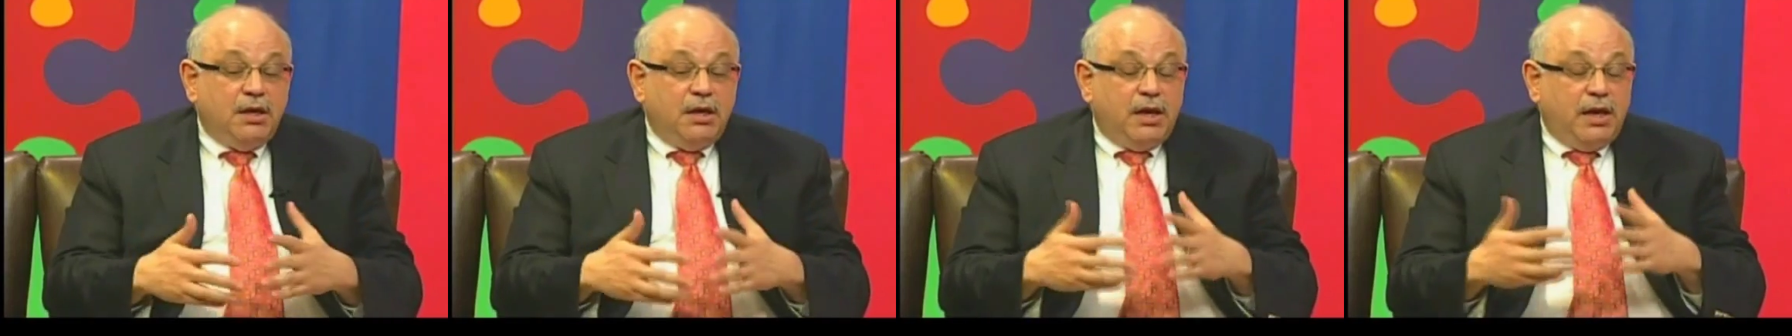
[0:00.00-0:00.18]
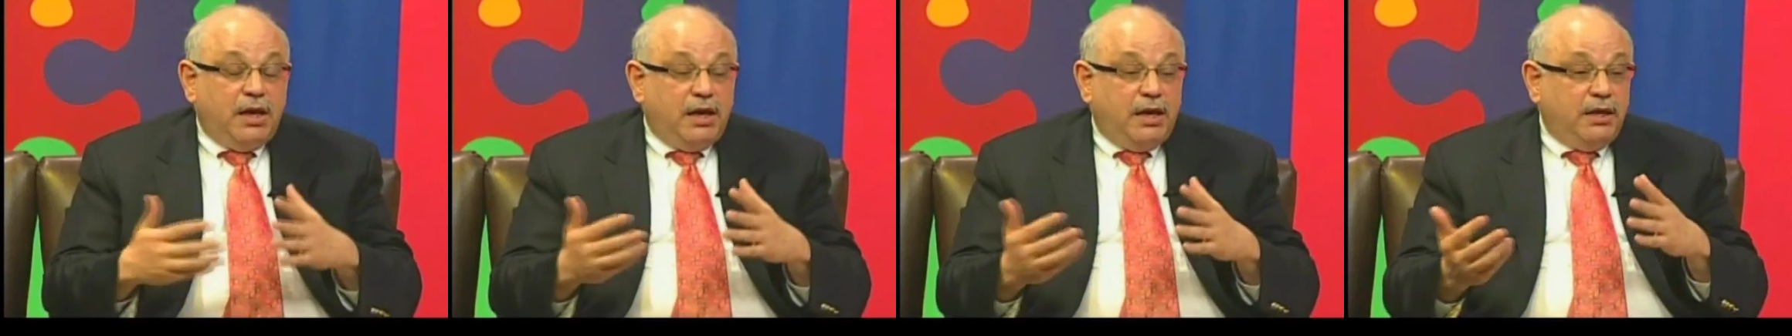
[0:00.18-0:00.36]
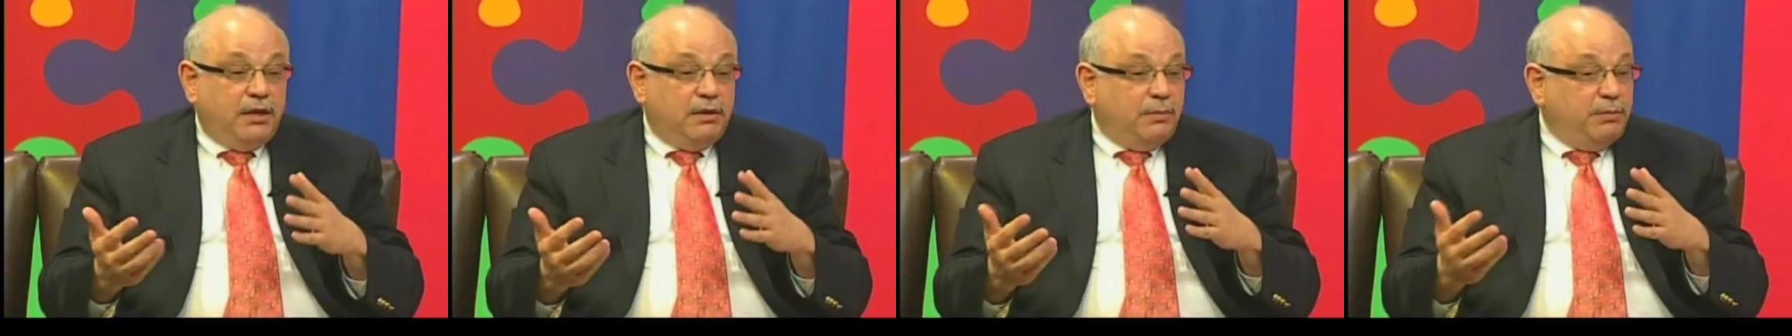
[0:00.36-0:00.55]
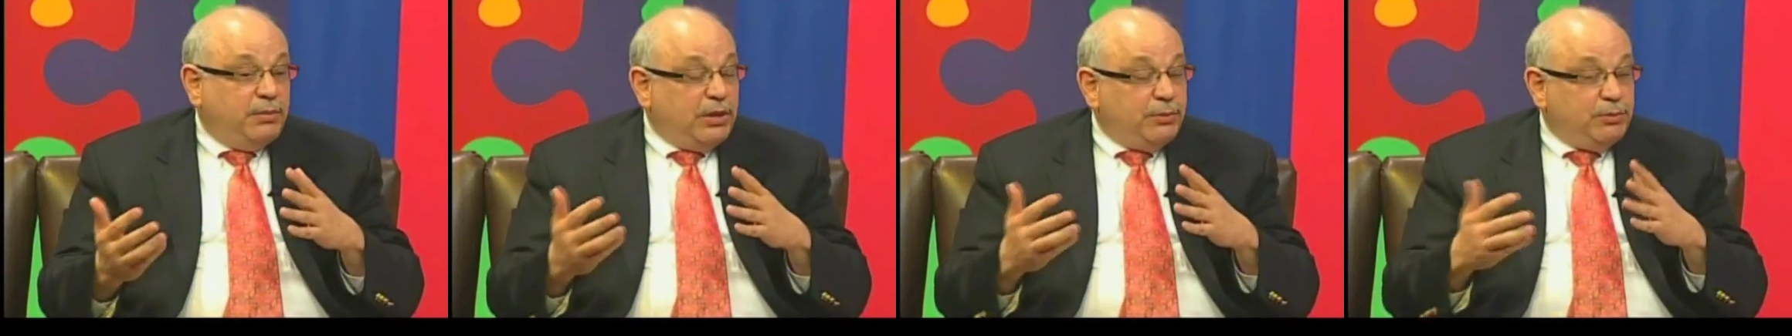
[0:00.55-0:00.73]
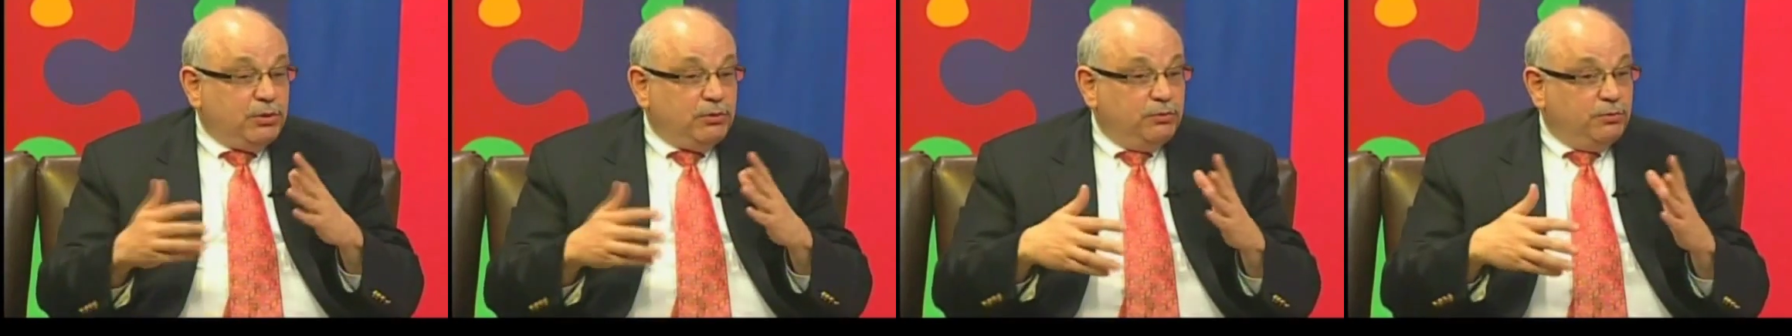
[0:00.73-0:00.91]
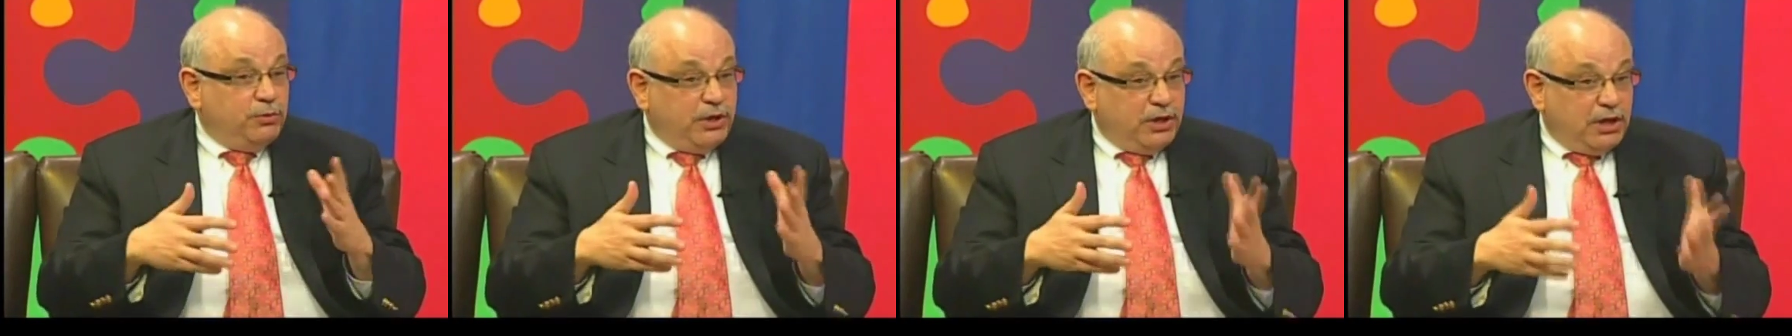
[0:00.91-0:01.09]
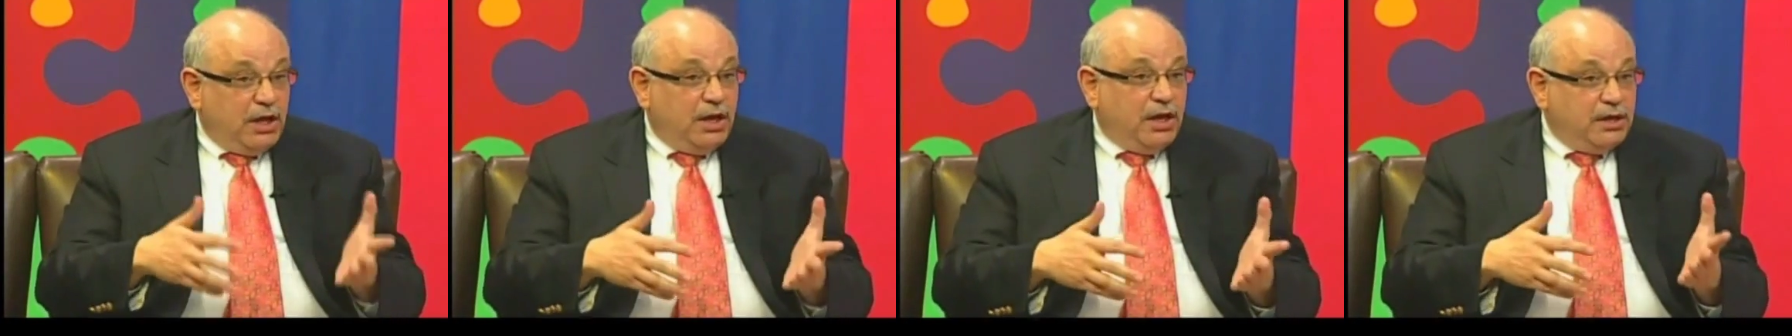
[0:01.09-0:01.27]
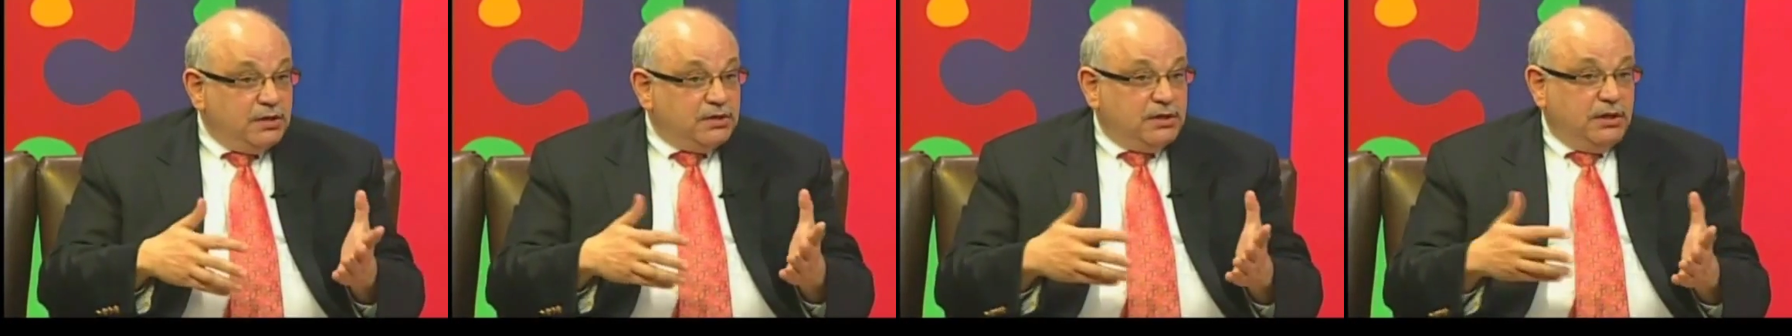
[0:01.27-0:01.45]
And people
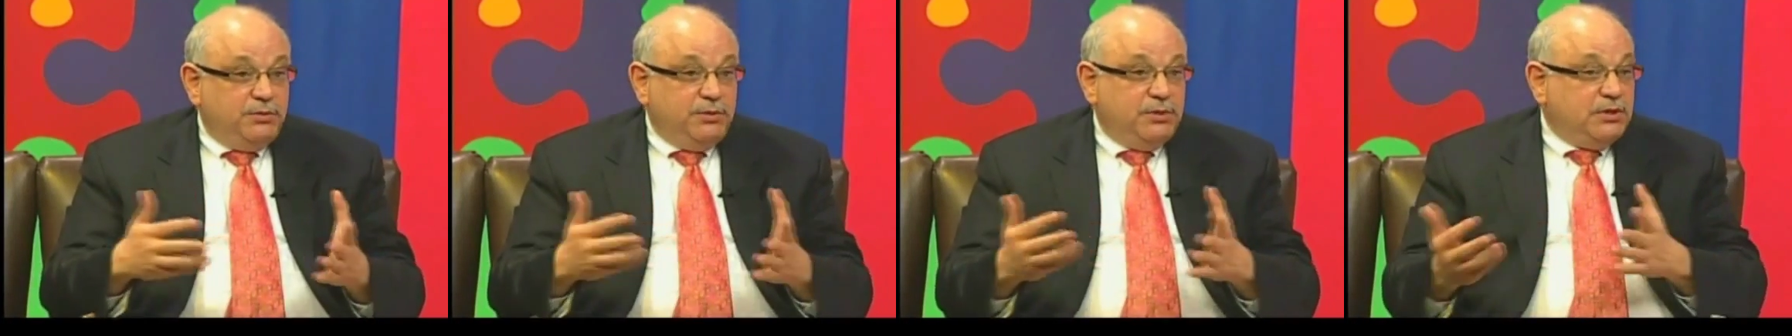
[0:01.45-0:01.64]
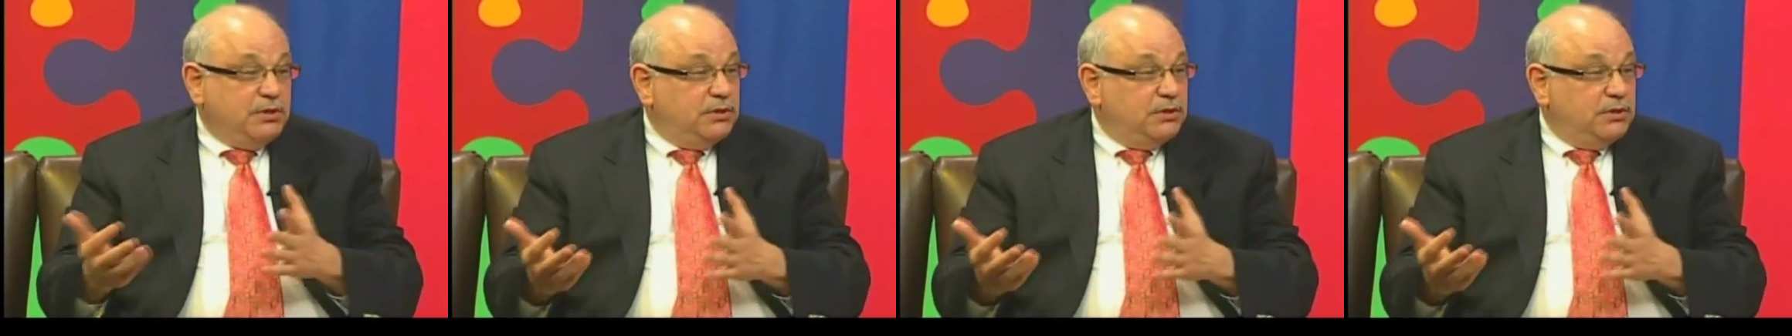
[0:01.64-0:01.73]
realized it was a